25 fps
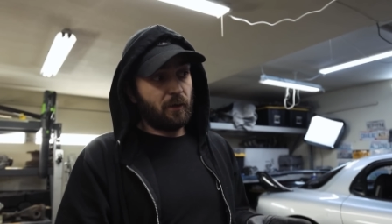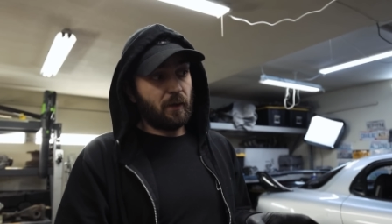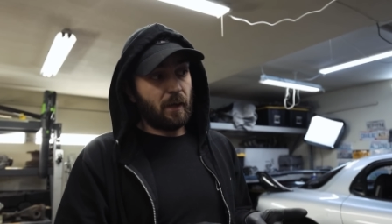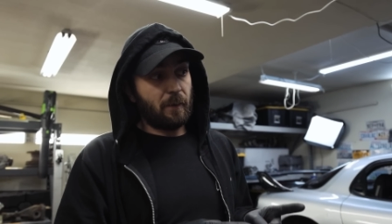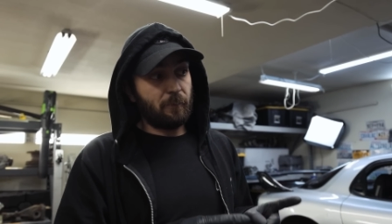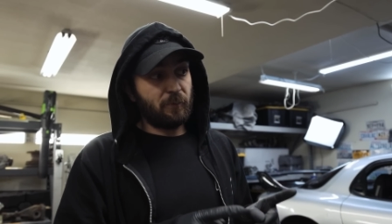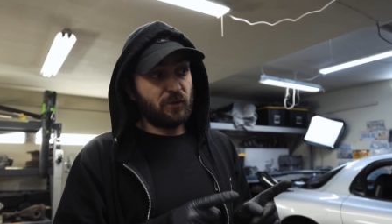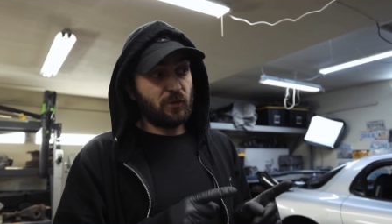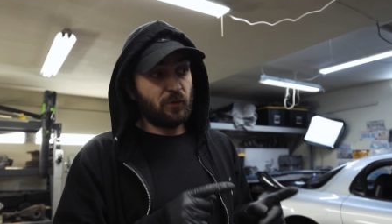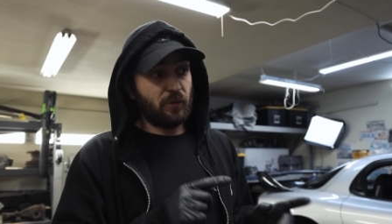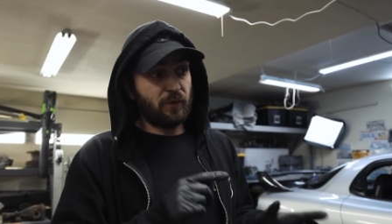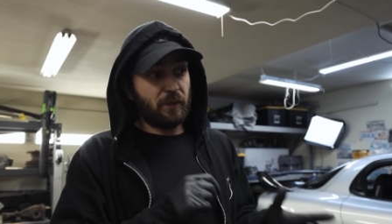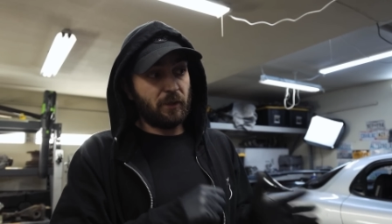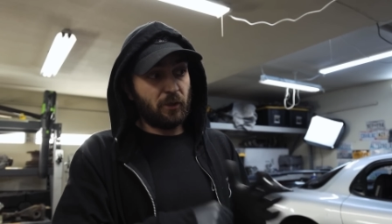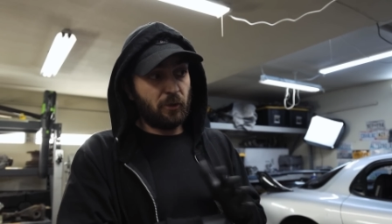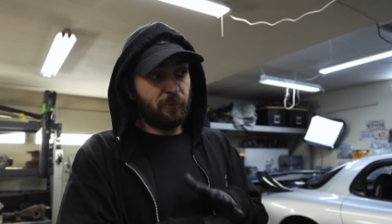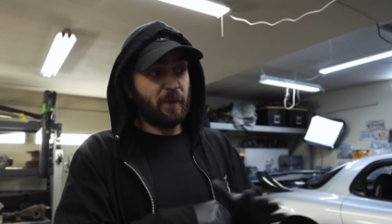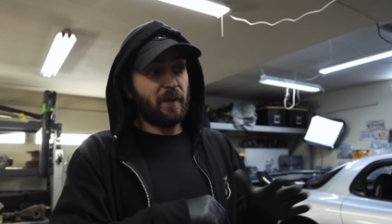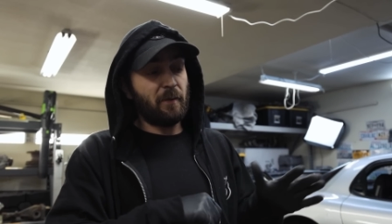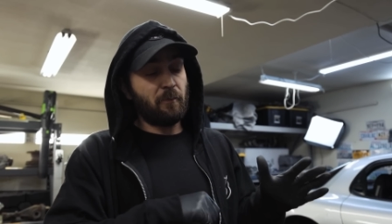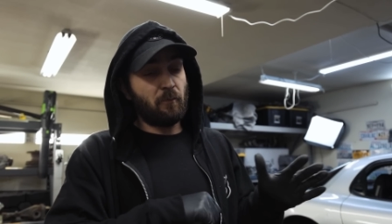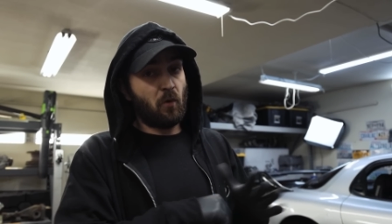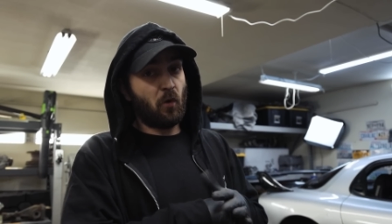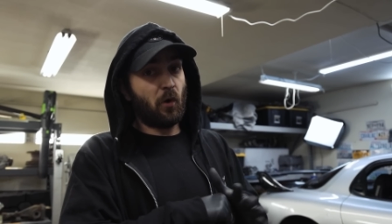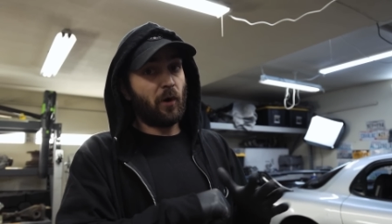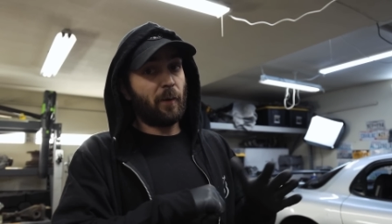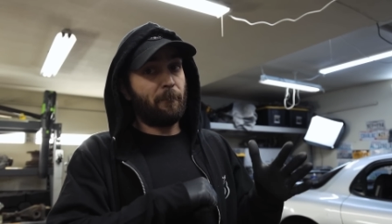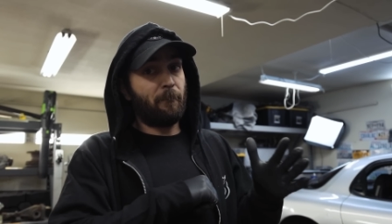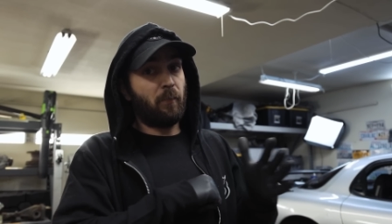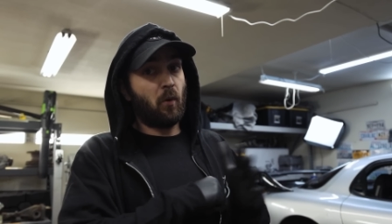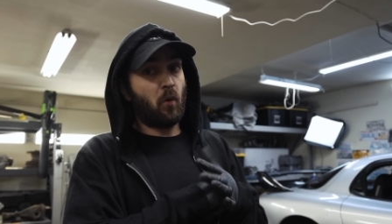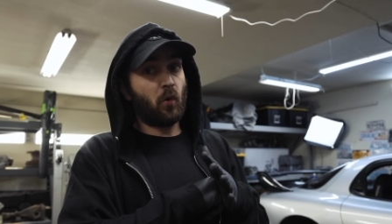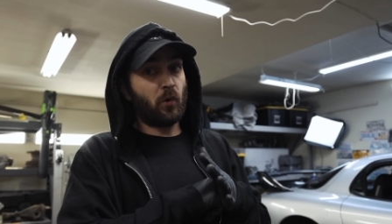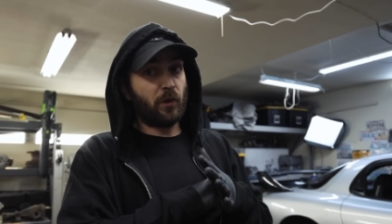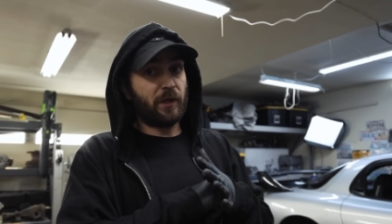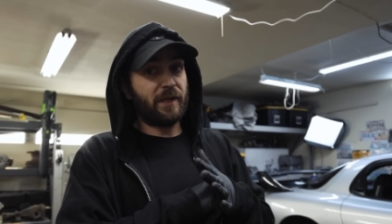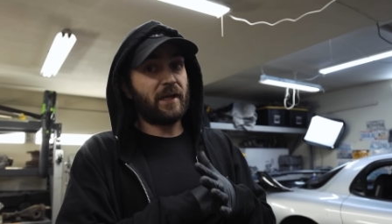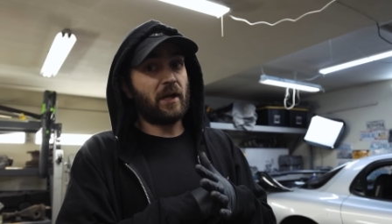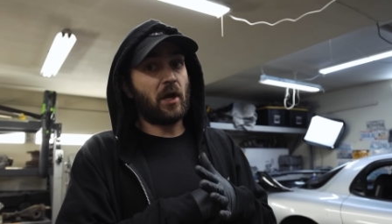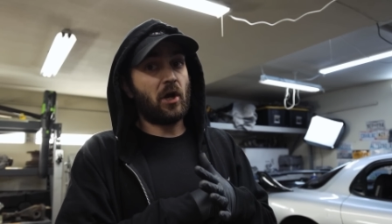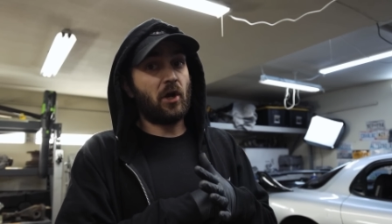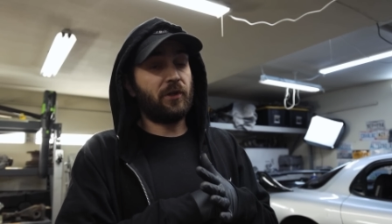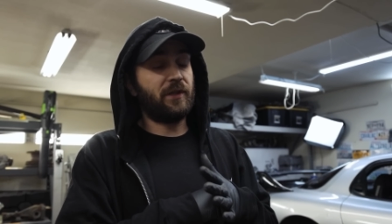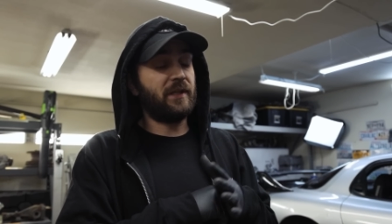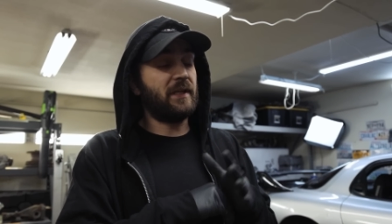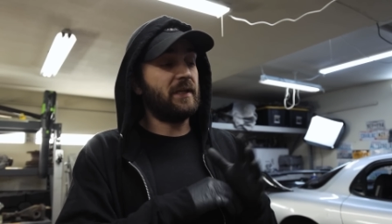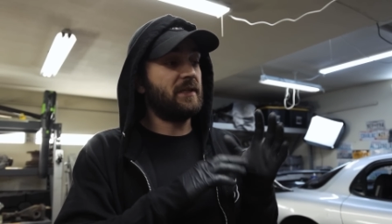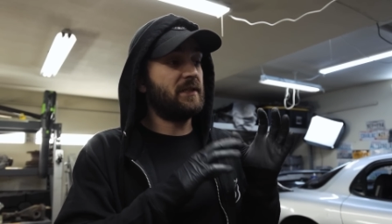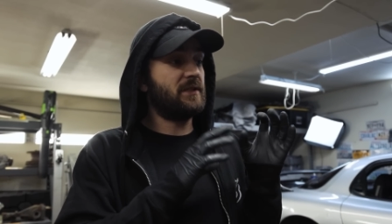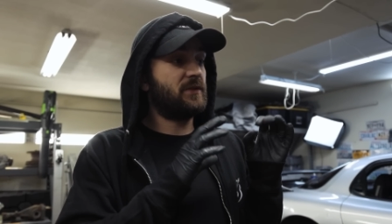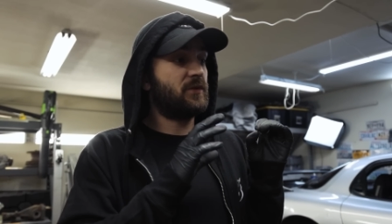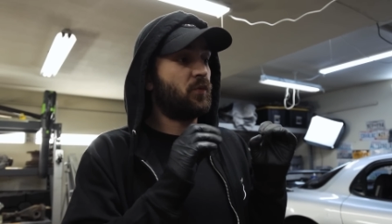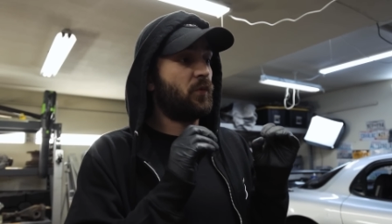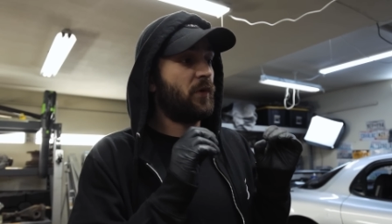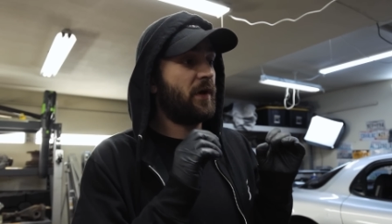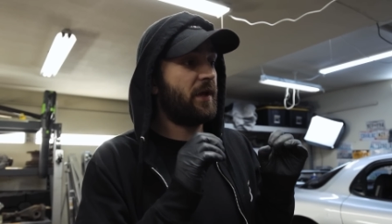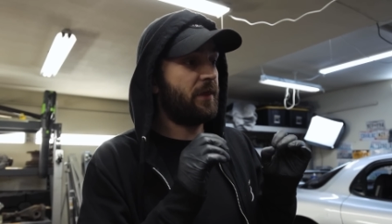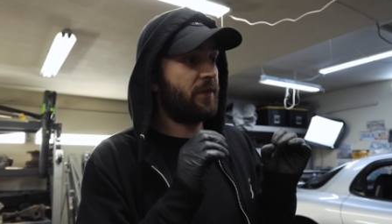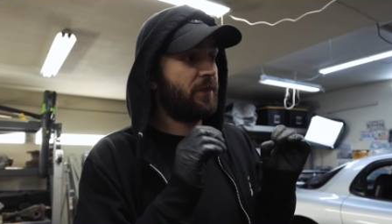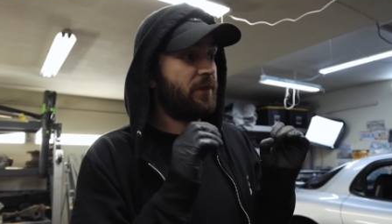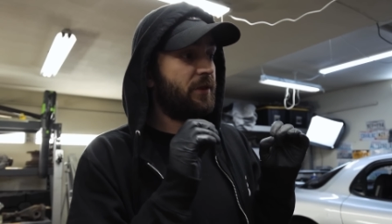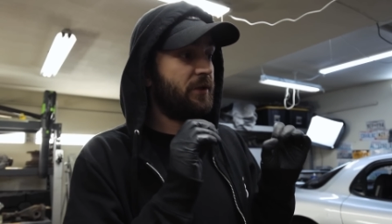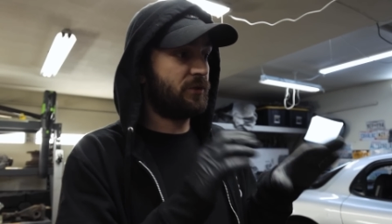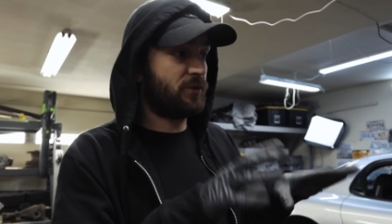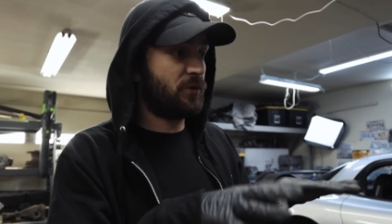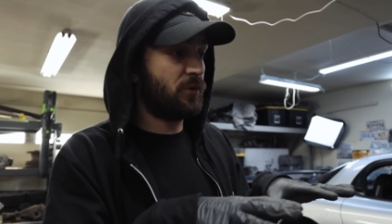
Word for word: I'm gonna do a little bit more porting on these with the